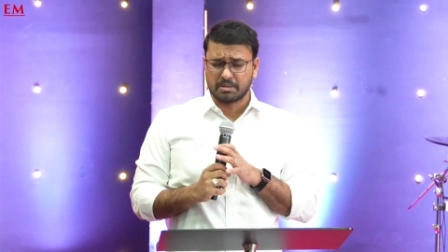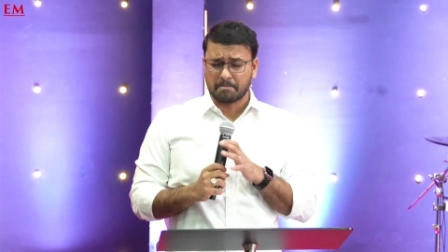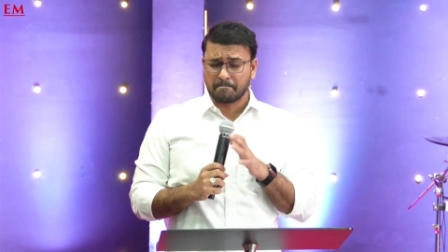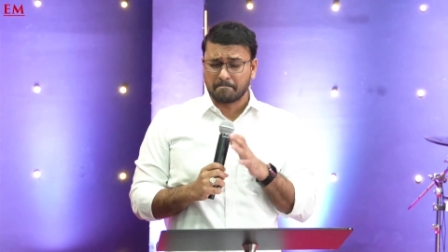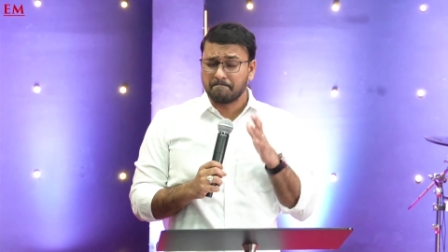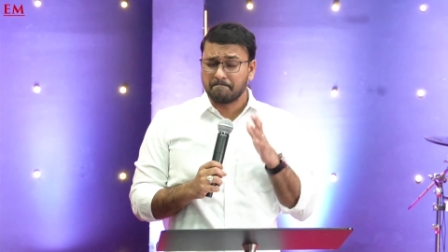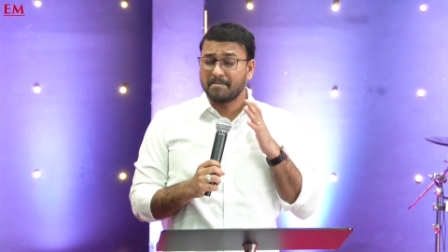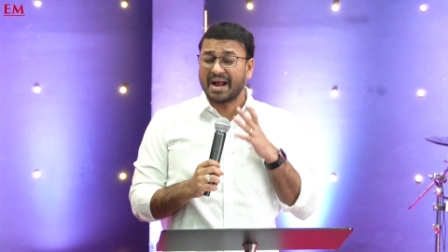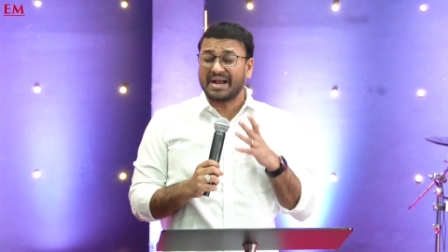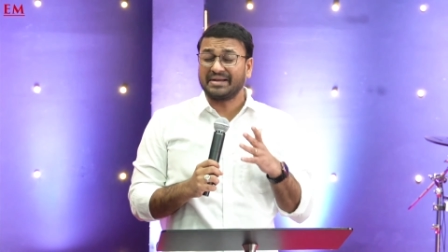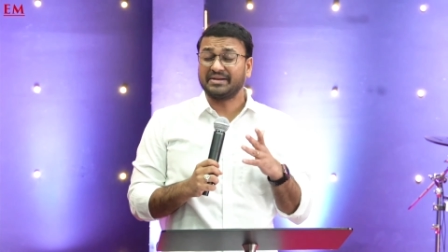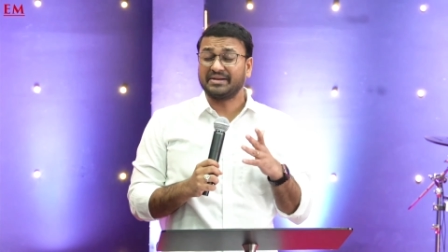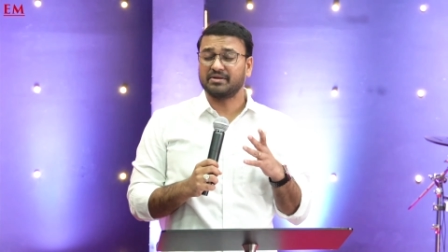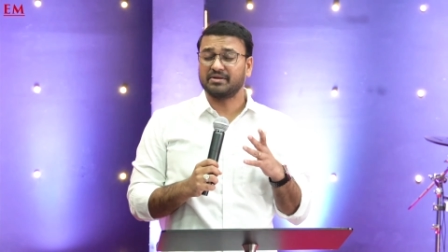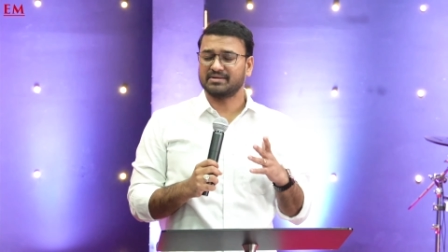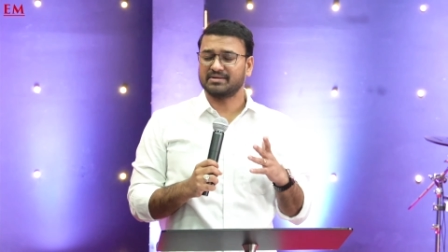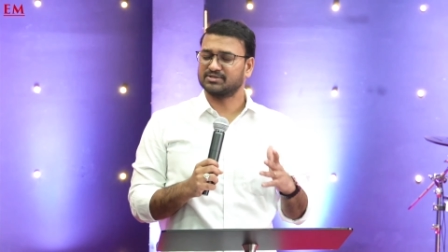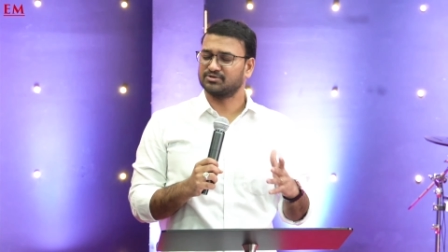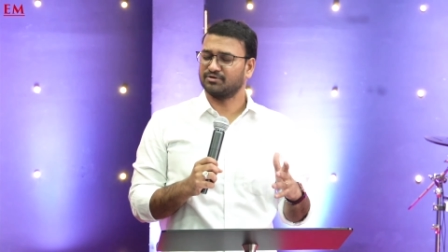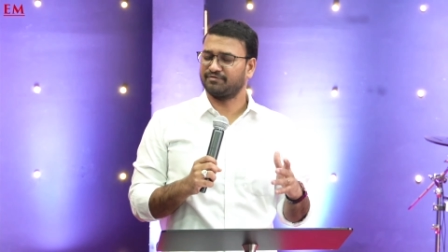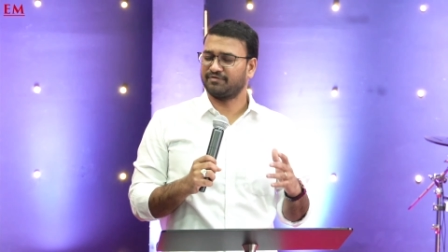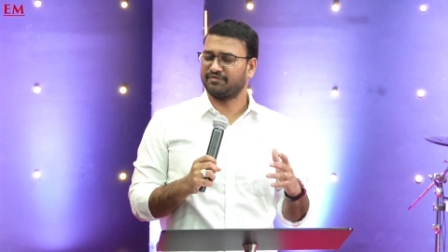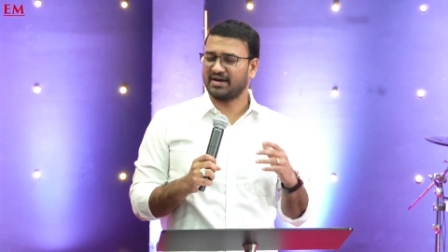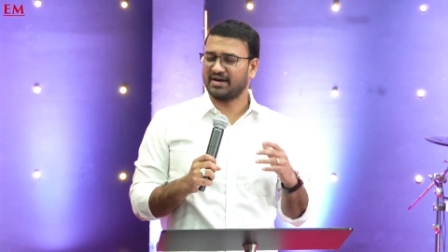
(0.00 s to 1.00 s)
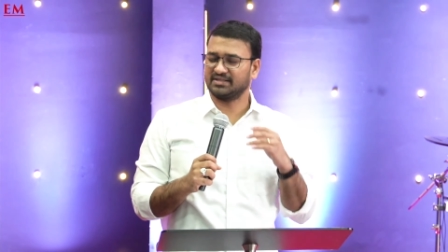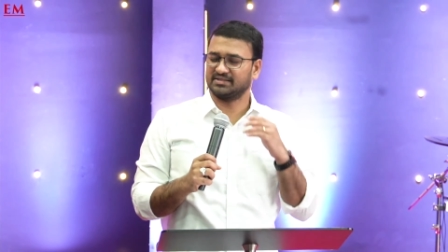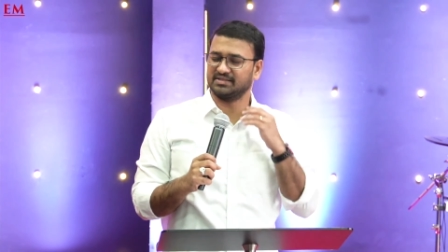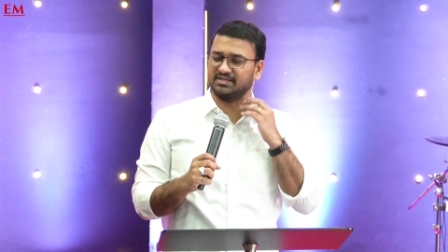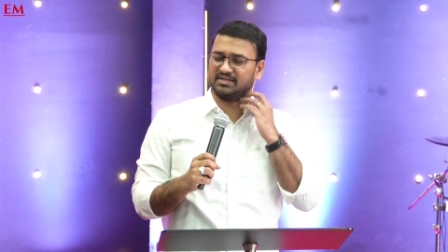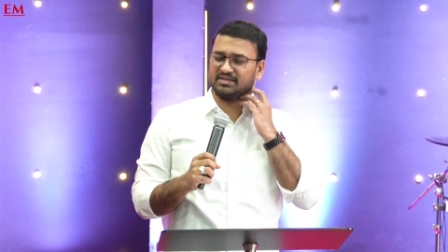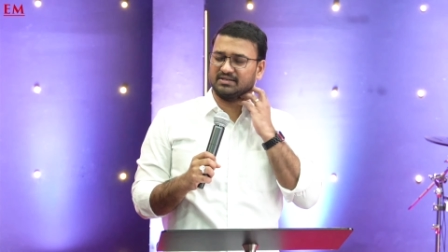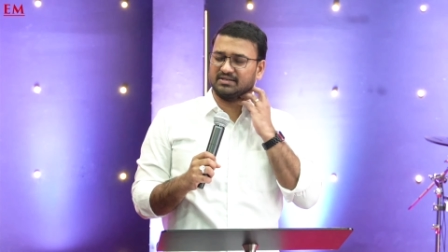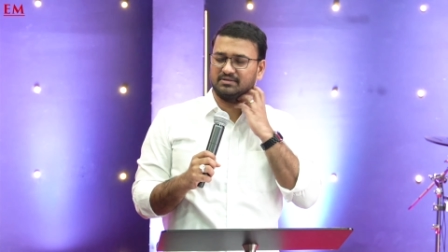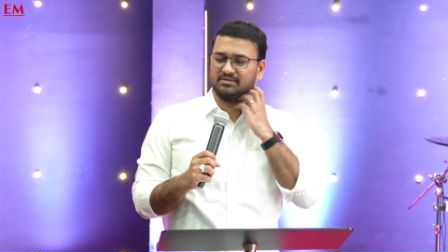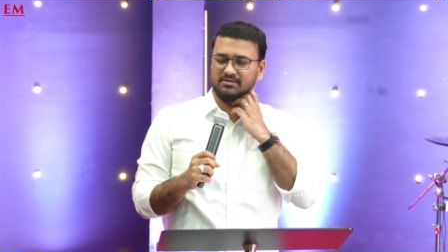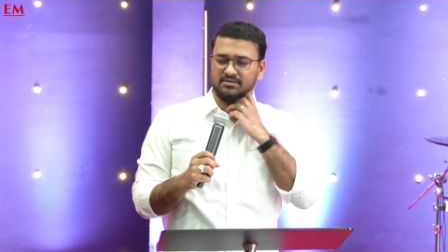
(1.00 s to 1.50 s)
Mentor us, O Father.
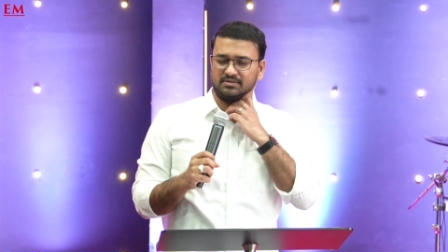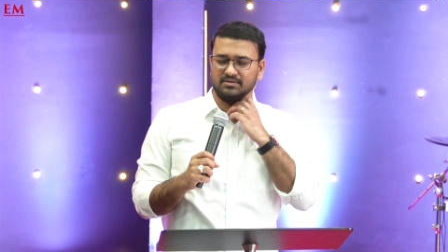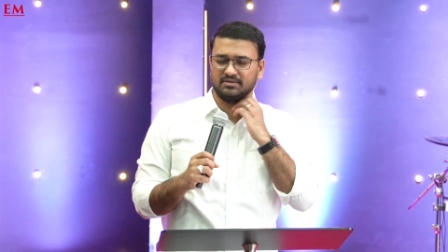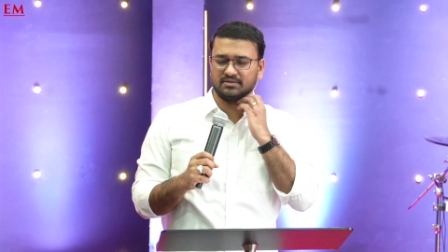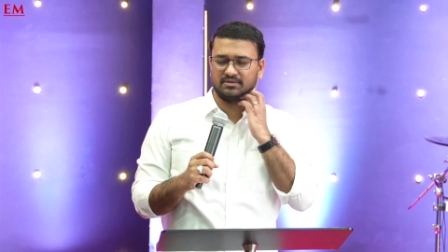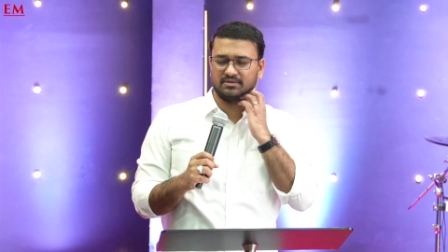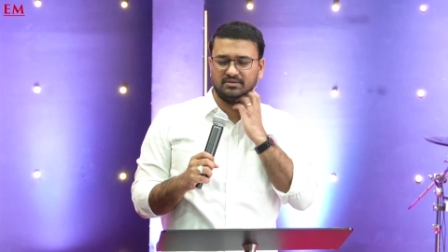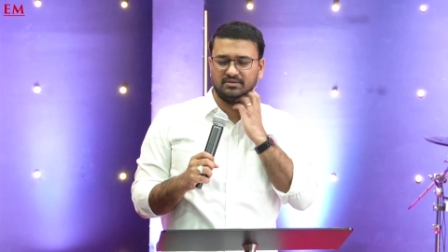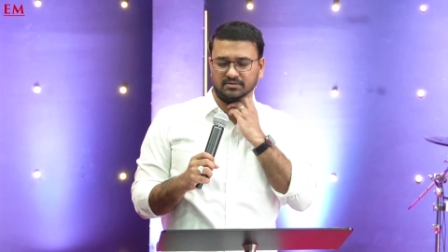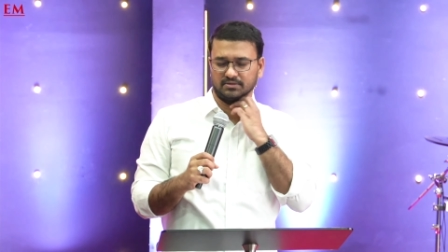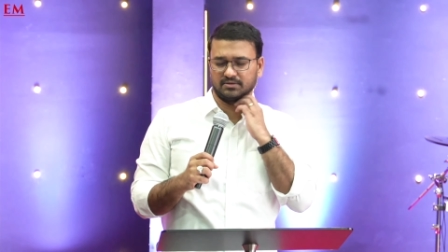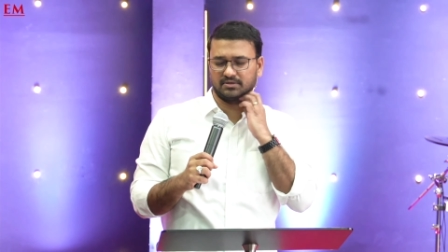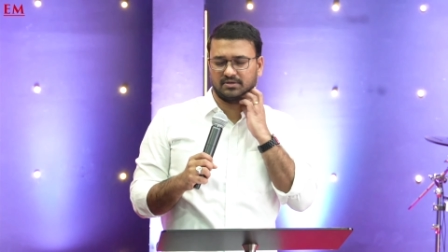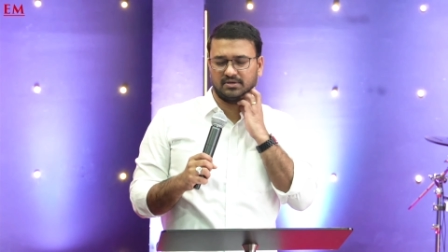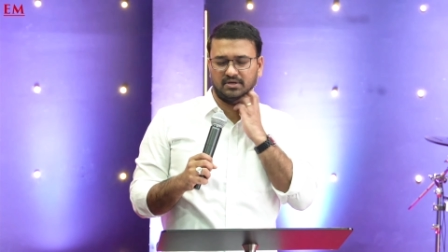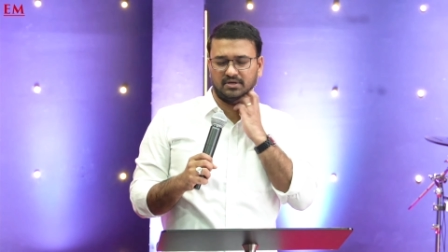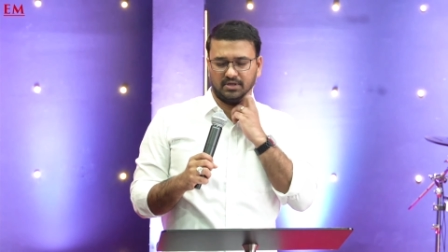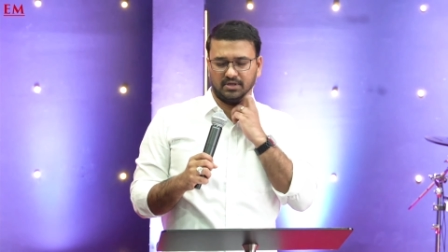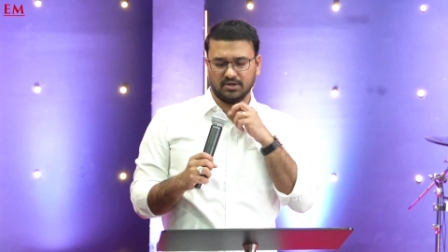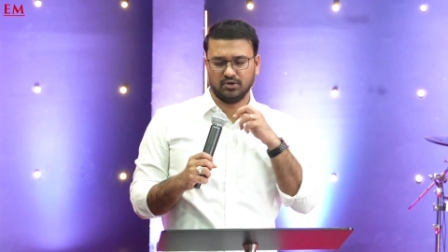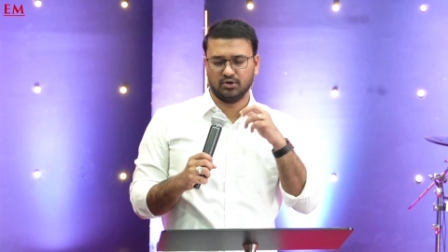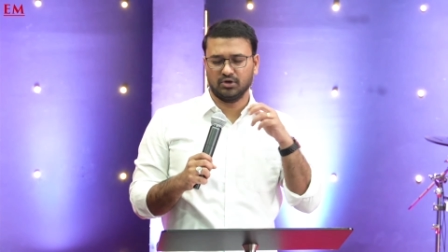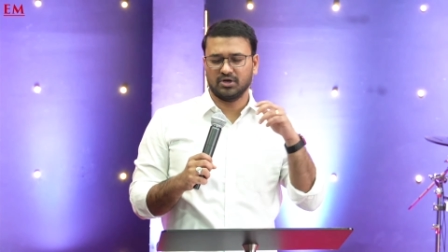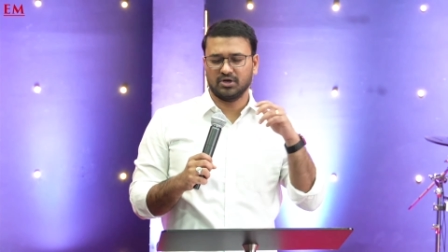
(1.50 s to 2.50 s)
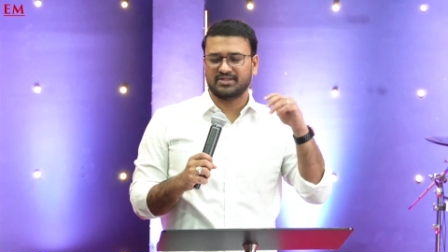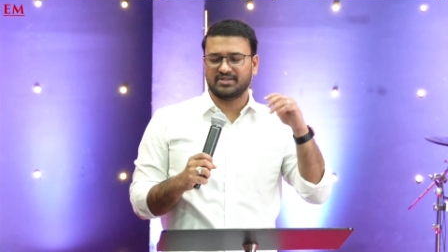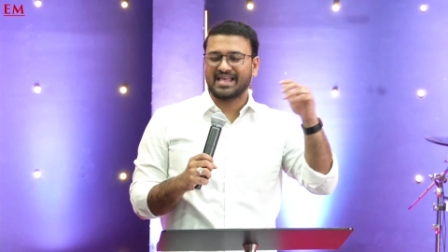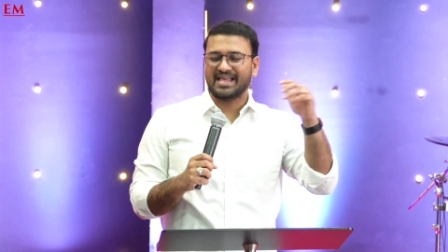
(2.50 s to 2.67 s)
Lord,